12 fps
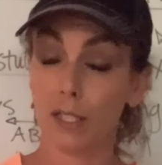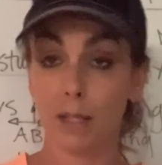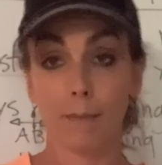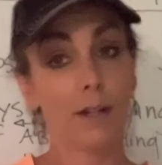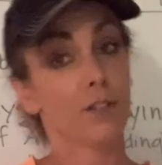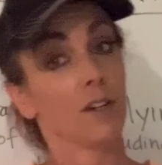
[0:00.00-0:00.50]
the
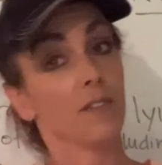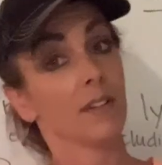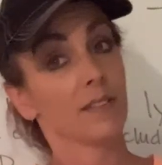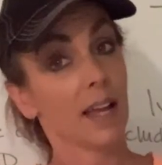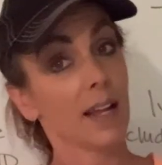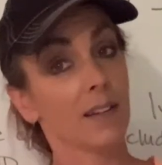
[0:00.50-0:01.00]
measure of
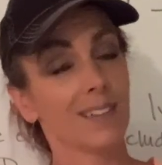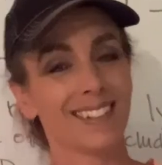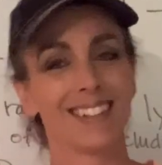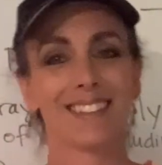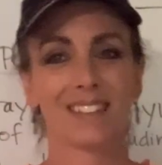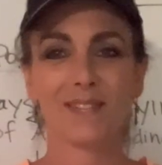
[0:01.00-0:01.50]
this angle
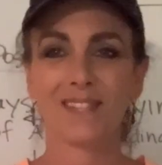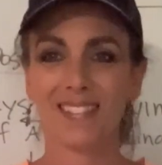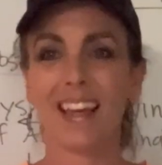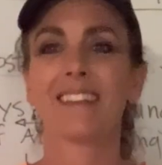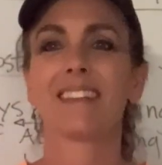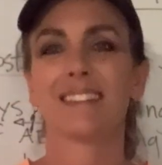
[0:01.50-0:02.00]
is,
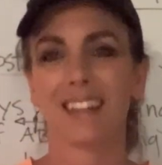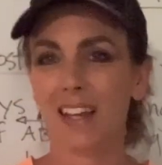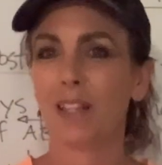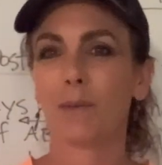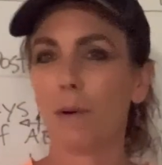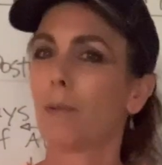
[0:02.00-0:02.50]
that's
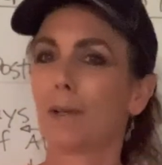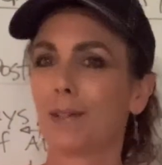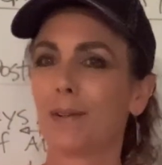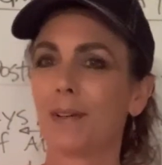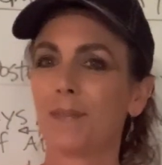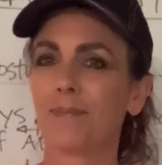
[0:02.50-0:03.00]
exactly what we're
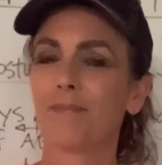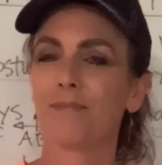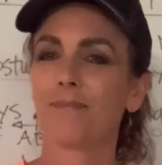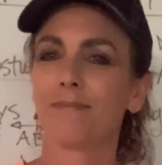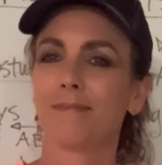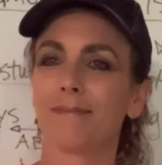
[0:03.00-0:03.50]
doing.
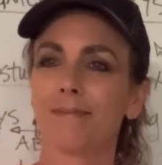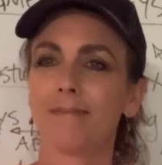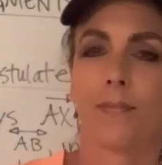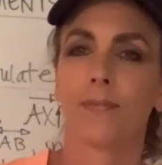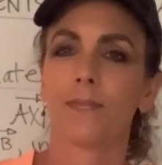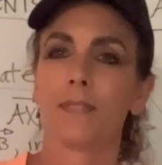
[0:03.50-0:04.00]

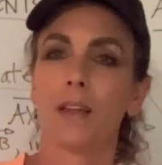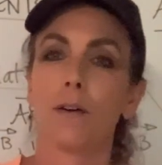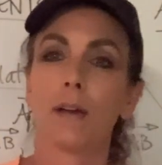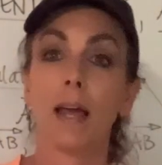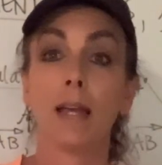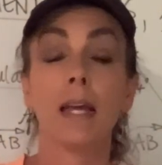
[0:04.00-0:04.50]

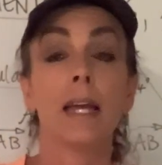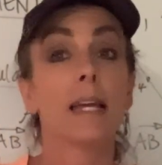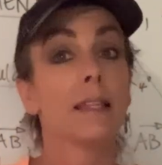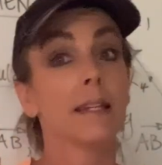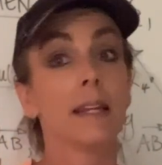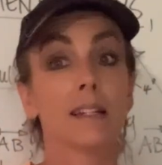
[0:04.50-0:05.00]
Okay,
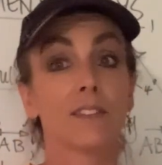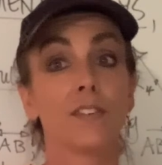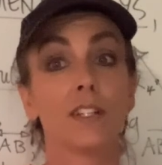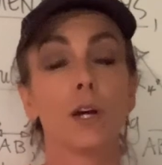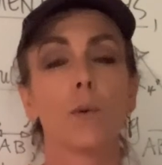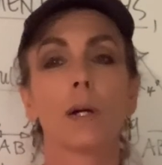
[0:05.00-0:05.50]
in the next
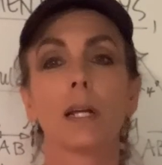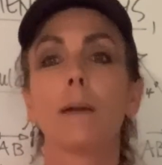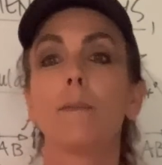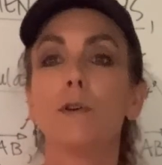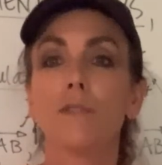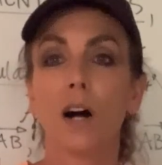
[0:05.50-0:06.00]
video, we're going
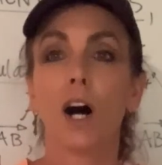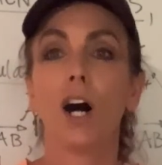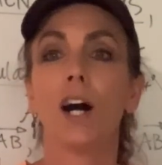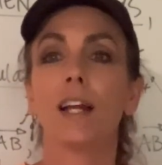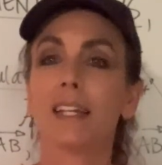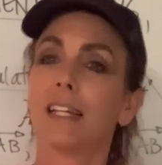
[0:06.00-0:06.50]
to move
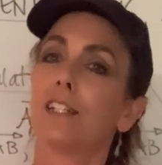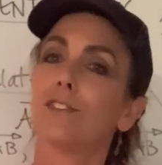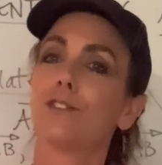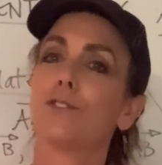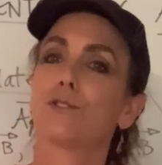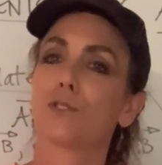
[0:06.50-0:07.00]
on
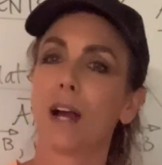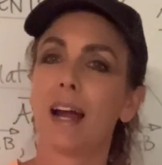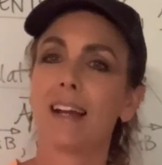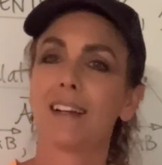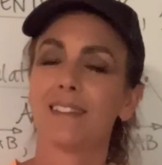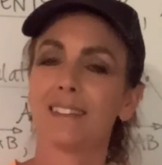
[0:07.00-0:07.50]
into
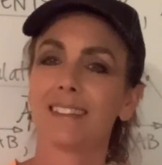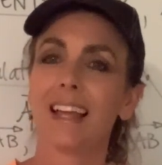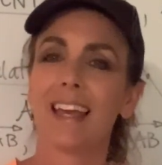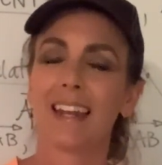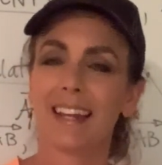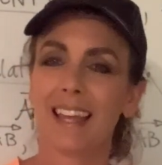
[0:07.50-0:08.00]
triangles,
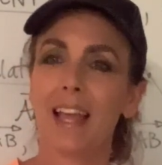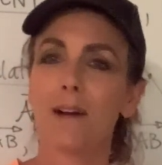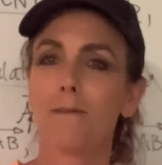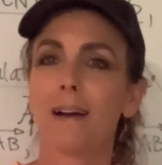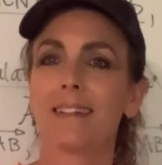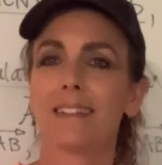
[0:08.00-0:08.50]
and I can't
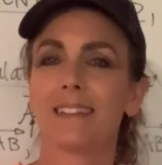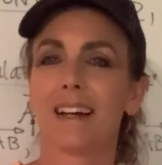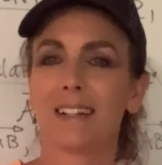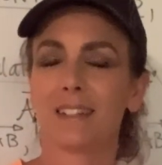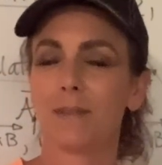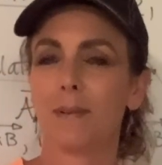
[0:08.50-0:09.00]
wait to
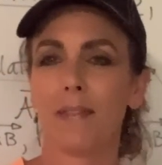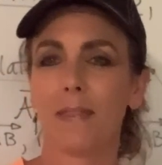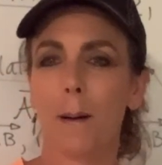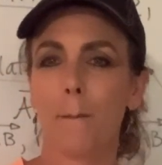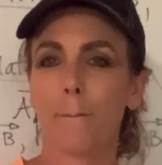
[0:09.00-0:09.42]
talk to you about them.